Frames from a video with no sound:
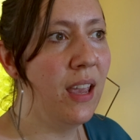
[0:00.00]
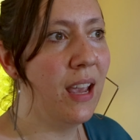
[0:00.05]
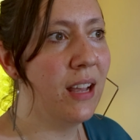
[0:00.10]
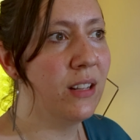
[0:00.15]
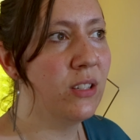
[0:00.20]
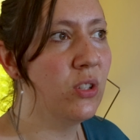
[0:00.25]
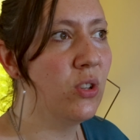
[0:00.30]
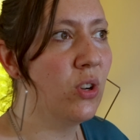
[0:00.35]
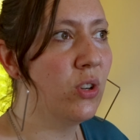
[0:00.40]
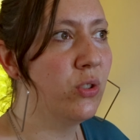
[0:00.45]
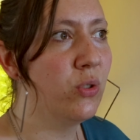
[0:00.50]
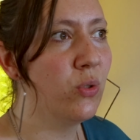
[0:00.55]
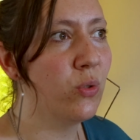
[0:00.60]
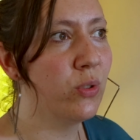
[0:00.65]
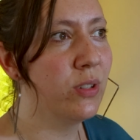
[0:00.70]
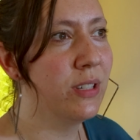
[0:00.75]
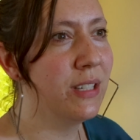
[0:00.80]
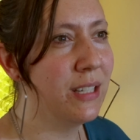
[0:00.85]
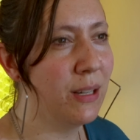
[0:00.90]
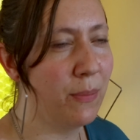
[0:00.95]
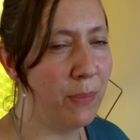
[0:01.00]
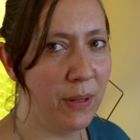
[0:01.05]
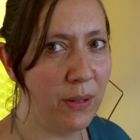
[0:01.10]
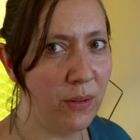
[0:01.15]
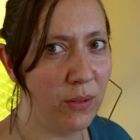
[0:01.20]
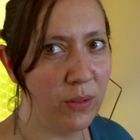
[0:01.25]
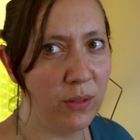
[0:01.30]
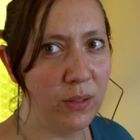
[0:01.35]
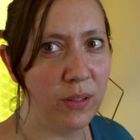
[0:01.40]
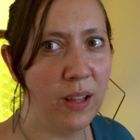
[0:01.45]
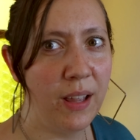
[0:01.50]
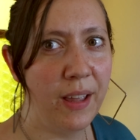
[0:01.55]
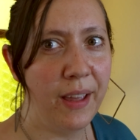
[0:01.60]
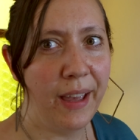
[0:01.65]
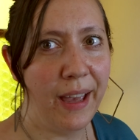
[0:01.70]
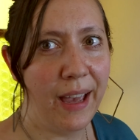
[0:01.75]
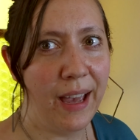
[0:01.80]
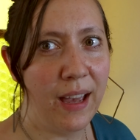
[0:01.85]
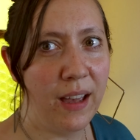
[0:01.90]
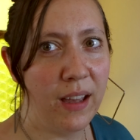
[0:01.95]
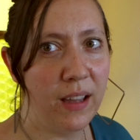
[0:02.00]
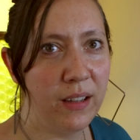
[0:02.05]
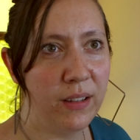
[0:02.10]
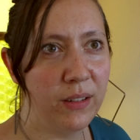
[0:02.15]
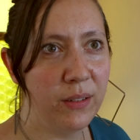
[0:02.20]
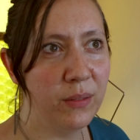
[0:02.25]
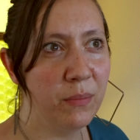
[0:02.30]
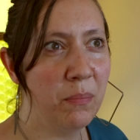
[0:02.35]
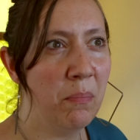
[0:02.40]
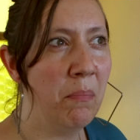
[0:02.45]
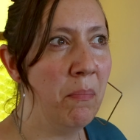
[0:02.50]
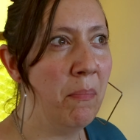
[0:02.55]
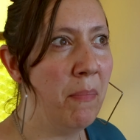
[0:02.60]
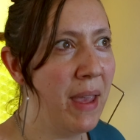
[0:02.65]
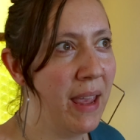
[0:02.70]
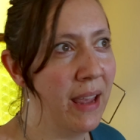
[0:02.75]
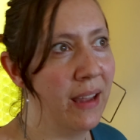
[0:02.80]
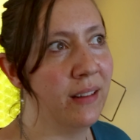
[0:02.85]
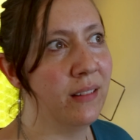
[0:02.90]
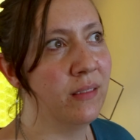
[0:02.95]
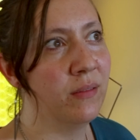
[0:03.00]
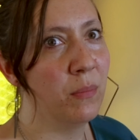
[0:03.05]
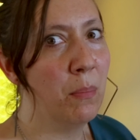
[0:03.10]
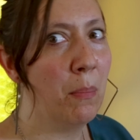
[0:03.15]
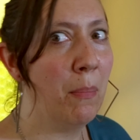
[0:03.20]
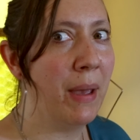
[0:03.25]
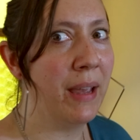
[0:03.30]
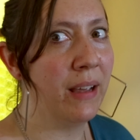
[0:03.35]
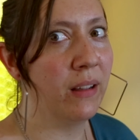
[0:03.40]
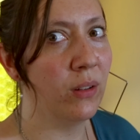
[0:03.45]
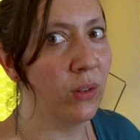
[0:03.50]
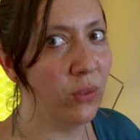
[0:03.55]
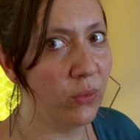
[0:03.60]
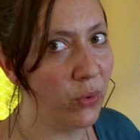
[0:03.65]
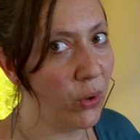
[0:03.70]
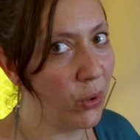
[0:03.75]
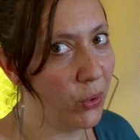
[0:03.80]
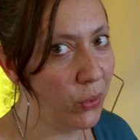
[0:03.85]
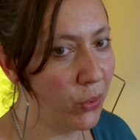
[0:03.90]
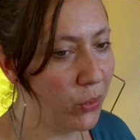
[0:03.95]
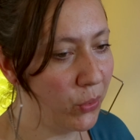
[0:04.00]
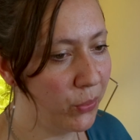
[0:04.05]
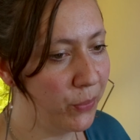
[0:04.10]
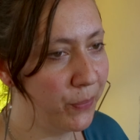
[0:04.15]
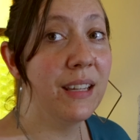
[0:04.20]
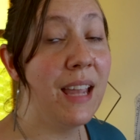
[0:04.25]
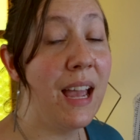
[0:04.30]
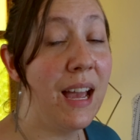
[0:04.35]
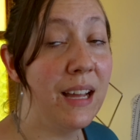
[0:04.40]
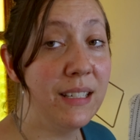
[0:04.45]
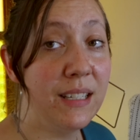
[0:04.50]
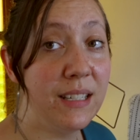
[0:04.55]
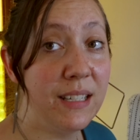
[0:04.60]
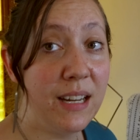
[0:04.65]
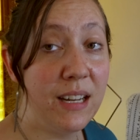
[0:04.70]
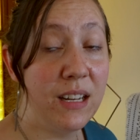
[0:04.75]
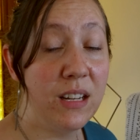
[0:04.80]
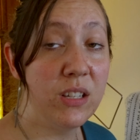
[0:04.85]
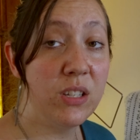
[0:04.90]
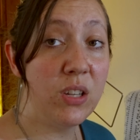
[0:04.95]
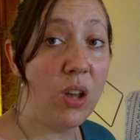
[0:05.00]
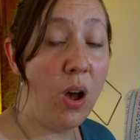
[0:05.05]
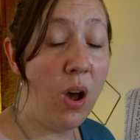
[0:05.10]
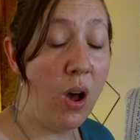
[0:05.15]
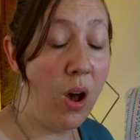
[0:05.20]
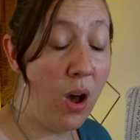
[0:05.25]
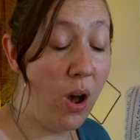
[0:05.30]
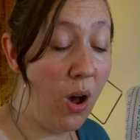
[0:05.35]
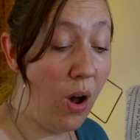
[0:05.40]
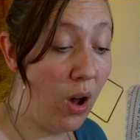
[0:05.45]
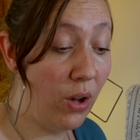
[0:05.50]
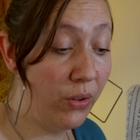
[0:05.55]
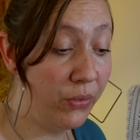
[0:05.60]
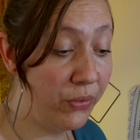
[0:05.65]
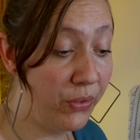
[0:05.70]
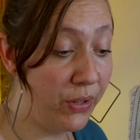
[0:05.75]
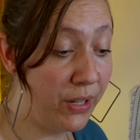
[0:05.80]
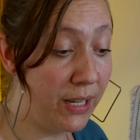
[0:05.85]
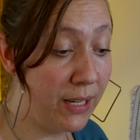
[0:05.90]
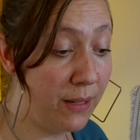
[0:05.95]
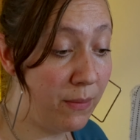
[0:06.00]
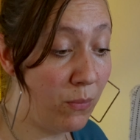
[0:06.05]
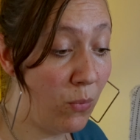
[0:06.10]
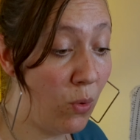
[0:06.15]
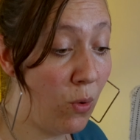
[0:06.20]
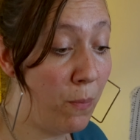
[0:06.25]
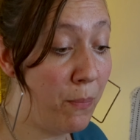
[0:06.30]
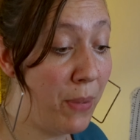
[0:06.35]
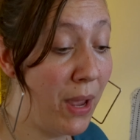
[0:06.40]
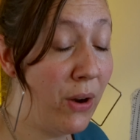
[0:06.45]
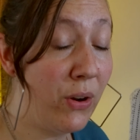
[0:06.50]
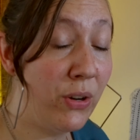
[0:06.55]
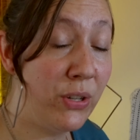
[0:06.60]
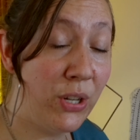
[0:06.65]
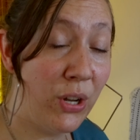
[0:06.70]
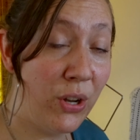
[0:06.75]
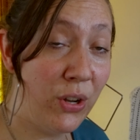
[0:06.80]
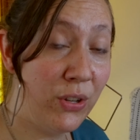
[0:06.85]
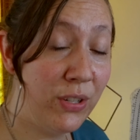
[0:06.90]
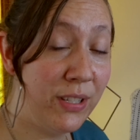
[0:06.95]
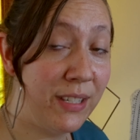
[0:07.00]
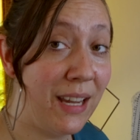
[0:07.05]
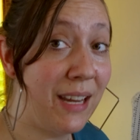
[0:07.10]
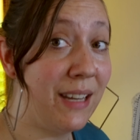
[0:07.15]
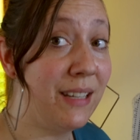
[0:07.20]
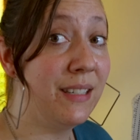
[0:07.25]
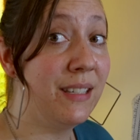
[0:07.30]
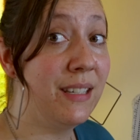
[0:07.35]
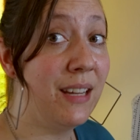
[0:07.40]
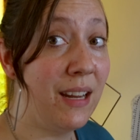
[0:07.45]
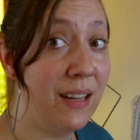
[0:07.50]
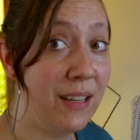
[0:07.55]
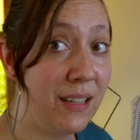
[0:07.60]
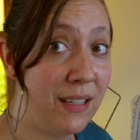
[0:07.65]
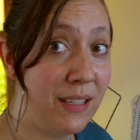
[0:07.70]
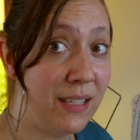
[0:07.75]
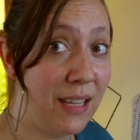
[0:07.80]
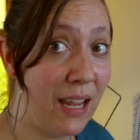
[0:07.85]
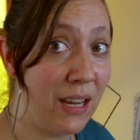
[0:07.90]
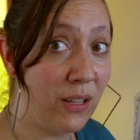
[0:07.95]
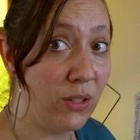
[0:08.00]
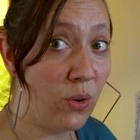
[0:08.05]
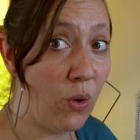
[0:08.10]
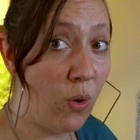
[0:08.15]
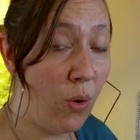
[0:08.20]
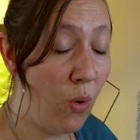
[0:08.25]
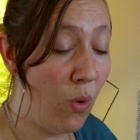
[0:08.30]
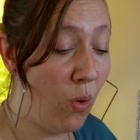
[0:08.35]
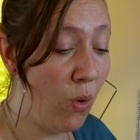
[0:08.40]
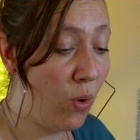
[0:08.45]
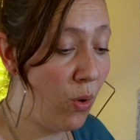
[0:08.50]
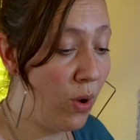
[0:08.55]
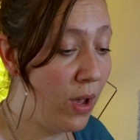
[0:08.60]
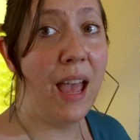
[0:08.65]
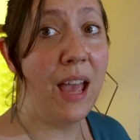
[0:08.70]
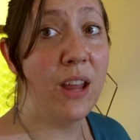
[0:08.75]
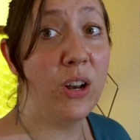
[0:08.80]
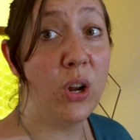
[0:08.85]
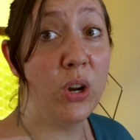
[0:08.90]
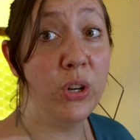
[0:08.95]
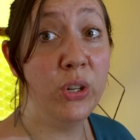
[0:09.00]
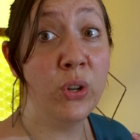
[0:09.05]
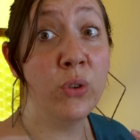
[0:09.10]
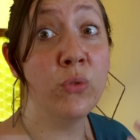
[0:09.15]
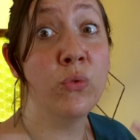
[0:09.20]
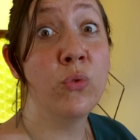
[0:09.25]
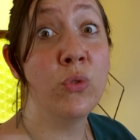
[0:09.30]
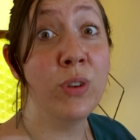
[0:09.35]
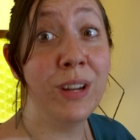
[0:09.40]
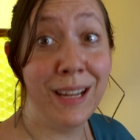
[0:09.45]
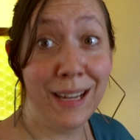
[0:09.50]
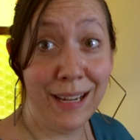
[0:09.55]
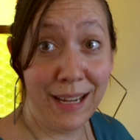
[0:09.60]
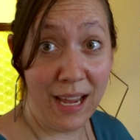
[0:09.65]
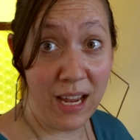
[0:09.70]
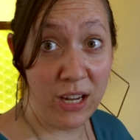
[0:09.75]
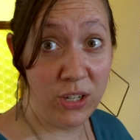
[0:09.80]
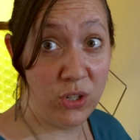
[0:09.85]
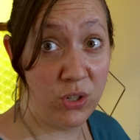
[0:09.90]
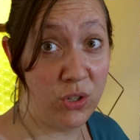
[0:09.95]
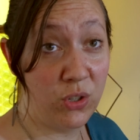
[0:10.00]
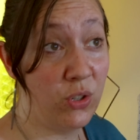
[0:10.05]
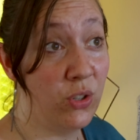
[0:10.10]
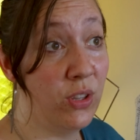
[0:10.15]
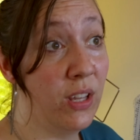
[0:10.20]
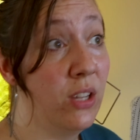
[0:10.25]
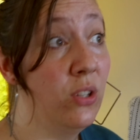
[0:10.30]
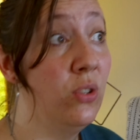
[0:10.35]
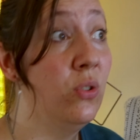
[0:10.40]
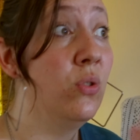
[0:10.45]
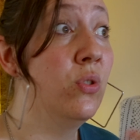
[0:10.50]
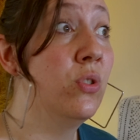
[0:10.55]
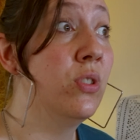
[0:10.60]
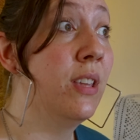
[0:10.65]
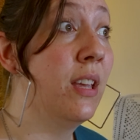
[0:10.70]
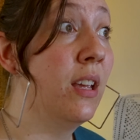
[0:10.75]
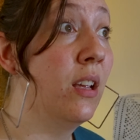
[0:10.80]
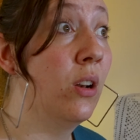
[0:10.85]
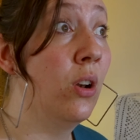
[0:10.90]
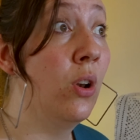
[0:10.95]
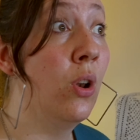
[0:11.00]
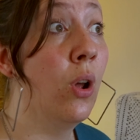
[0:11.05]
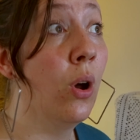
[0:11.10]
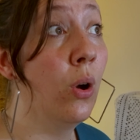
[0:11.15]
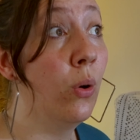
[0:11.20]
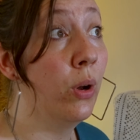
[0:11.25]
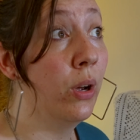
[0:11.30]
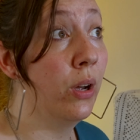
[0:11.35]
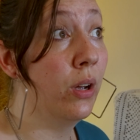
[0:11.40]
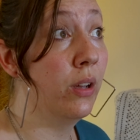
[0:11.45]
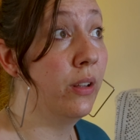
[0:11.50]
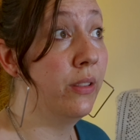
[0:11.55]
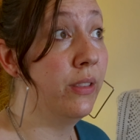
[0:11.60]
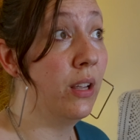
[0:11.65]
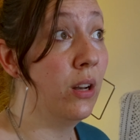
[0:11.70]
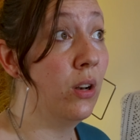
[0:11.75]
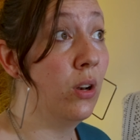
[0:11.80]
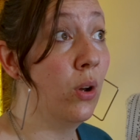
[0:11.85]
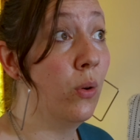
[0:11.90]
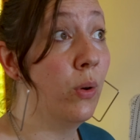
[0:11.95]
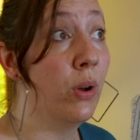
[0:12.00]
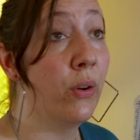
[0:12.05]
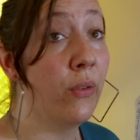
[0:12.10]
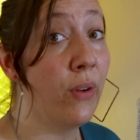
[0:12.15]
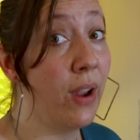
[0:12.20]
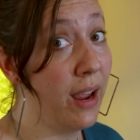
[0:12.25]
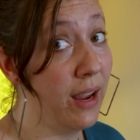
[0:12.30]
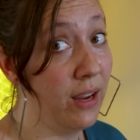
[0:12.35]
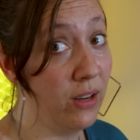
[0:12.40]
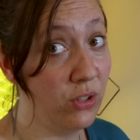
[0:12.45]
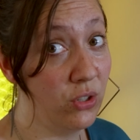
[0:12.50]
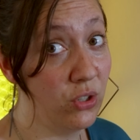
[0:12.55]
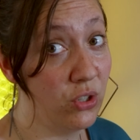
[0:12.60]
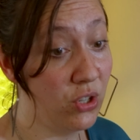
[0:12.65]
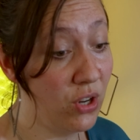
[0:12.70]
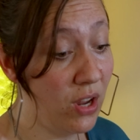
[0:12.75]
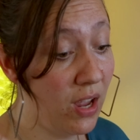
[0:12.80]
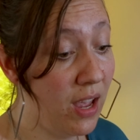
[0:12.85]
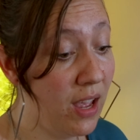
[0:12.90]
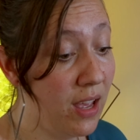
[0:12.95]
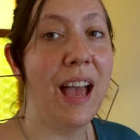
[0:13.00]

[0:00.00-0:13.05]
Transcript: it's not your typical uh, main male vocal. Countertenors are often more baritones and tenors at core, and only on rare occasions do they use their lower their lower range.